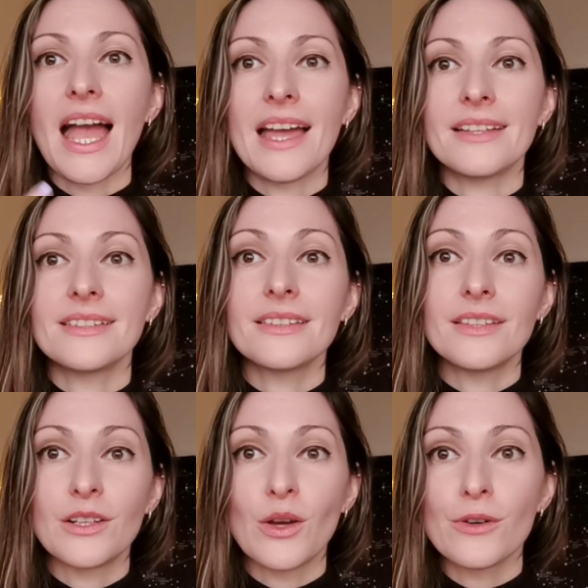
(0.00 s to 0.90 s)
and
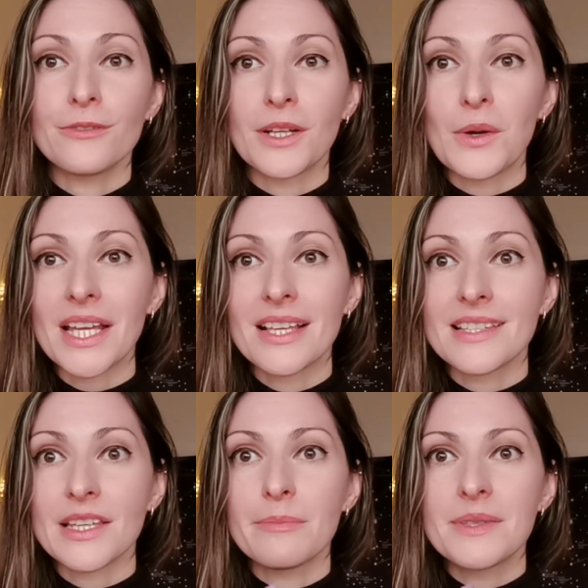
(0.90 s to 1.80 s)
the north node is
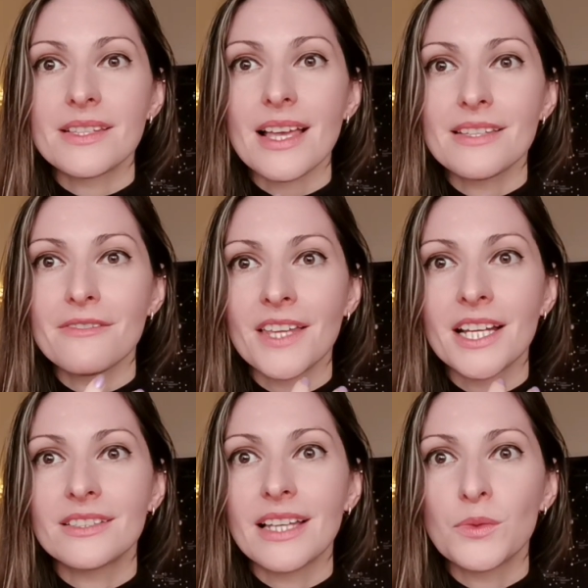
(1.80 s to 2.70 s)
the obsessive
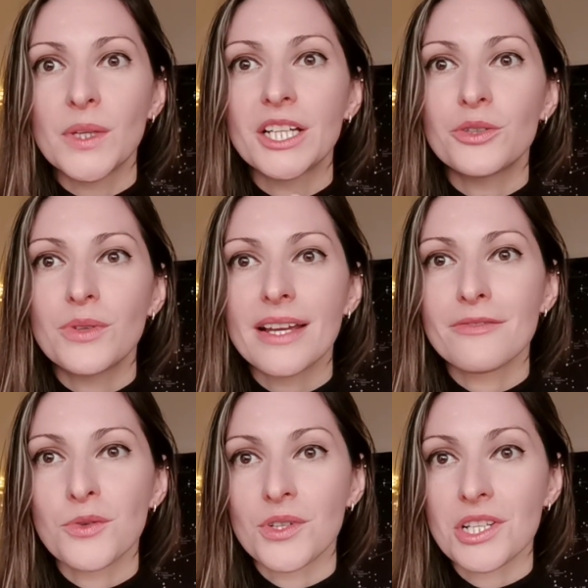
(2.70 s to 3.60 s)
thing that we
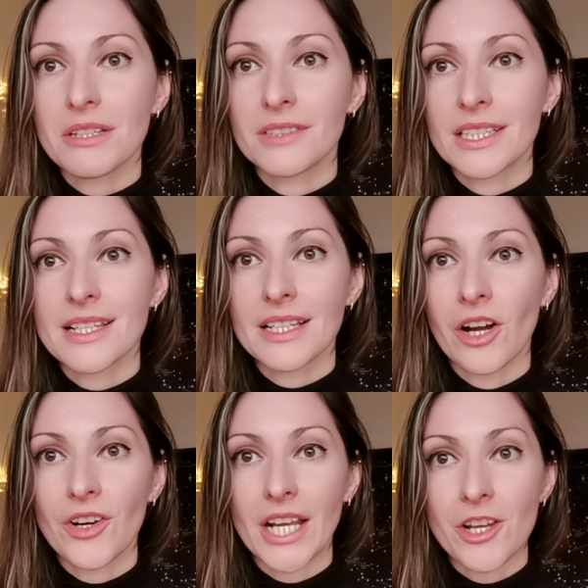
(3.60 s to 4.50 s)
crave to achieve in this
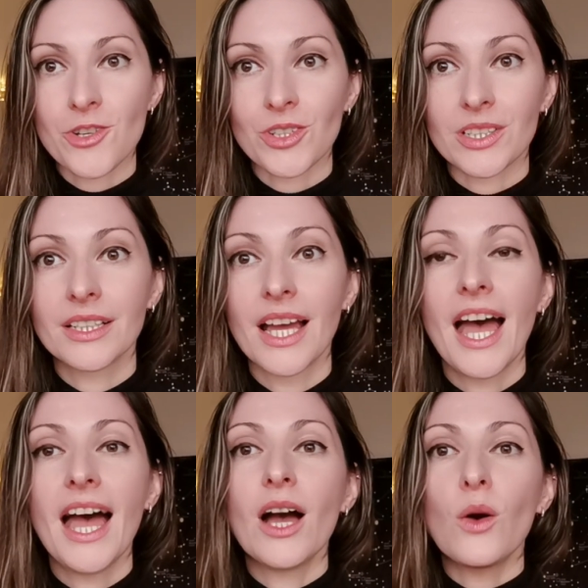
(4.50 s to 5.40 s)
incarnation.
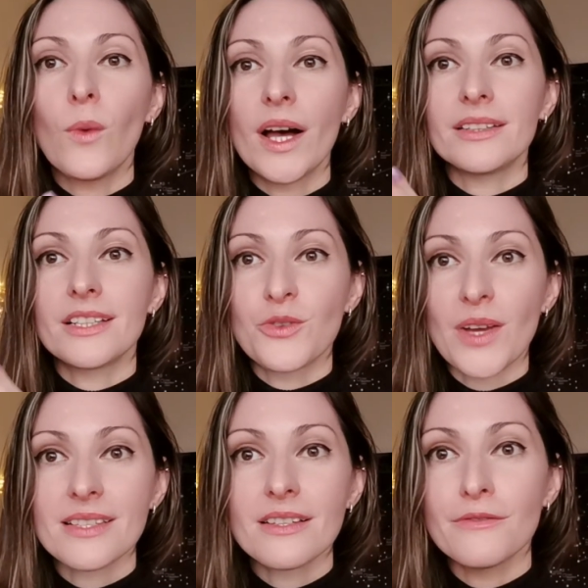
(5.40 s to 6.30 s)
Well, the
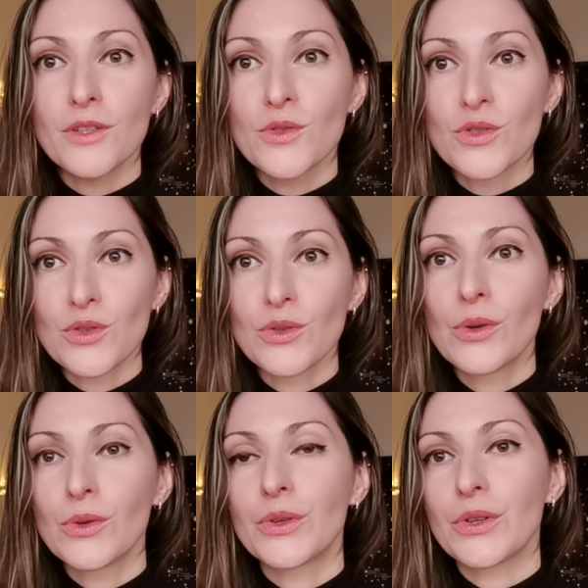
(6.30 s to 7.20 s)
transit of those two
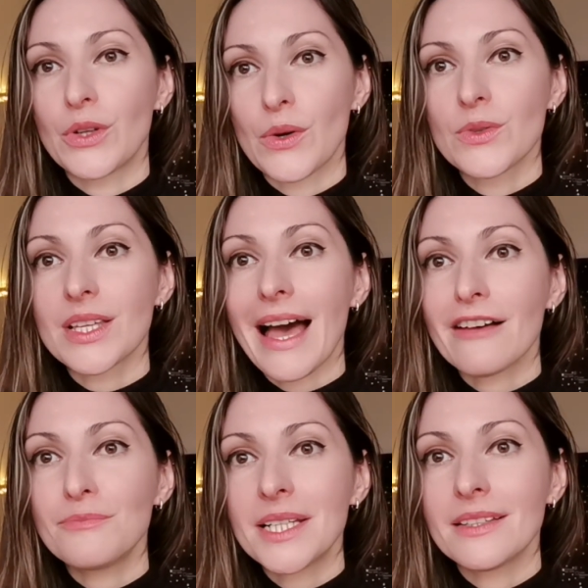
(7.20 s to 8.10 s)
lunar nodes
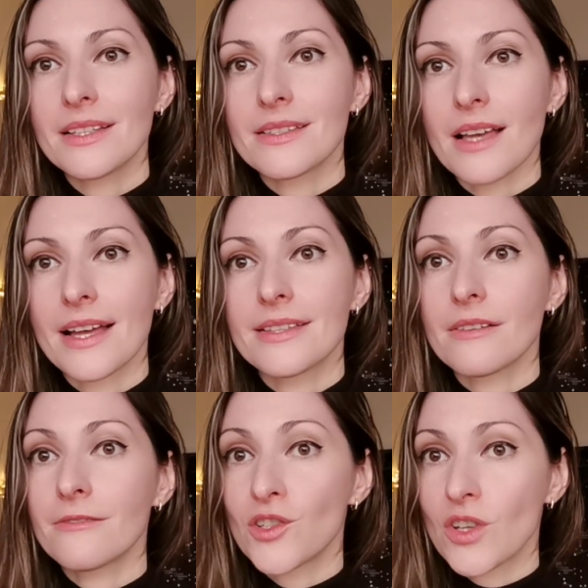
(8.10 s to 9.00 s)
have been in the signs
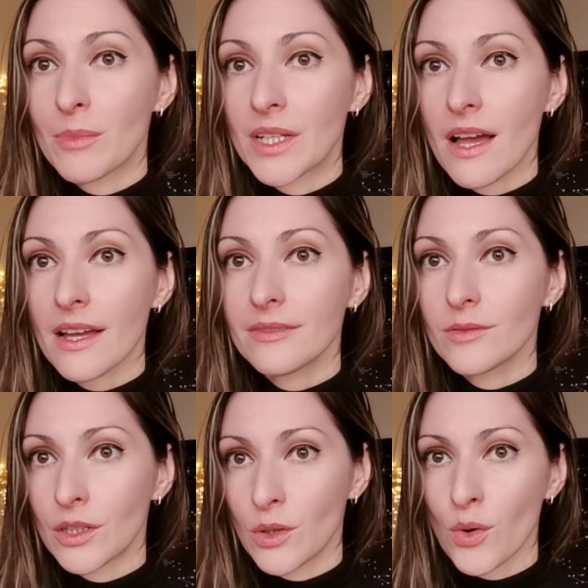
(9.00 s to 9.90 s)
of Gemini,
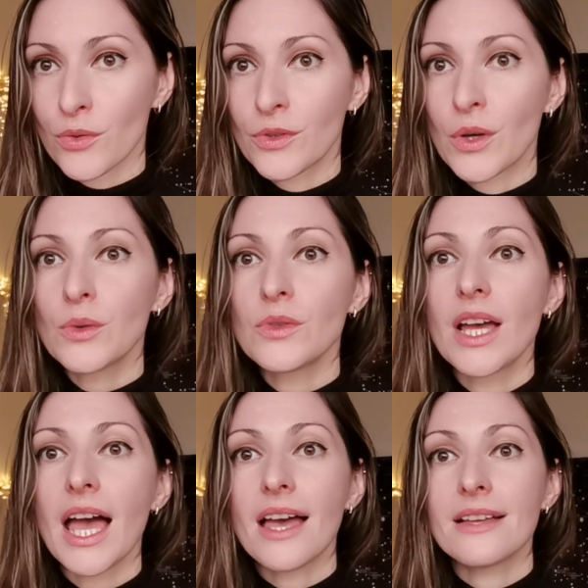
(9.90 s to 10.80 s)
the north
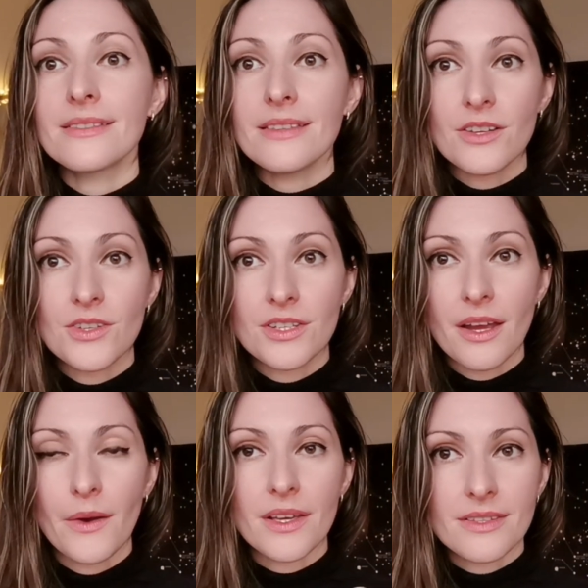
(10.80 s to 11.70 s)
node, and
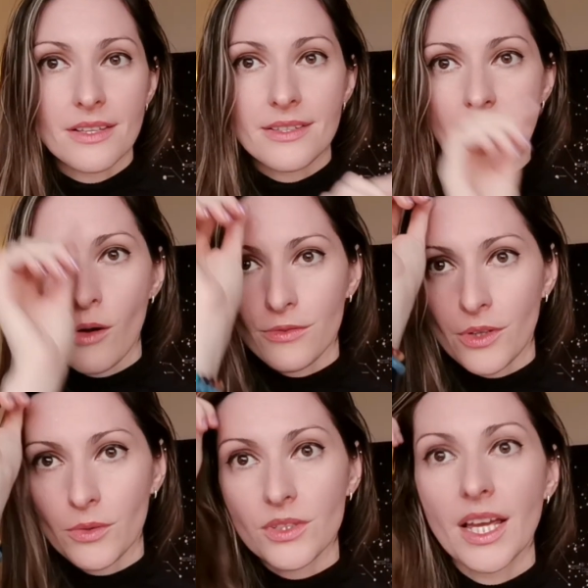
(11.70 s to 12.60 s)
Sagittarius, the south
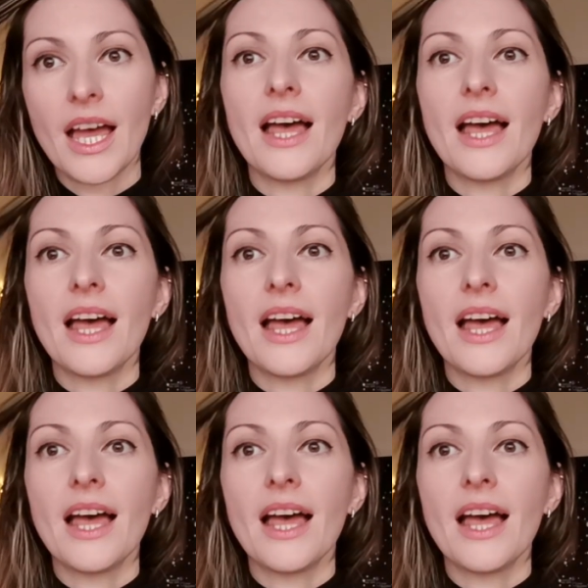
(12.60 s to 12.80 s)
node.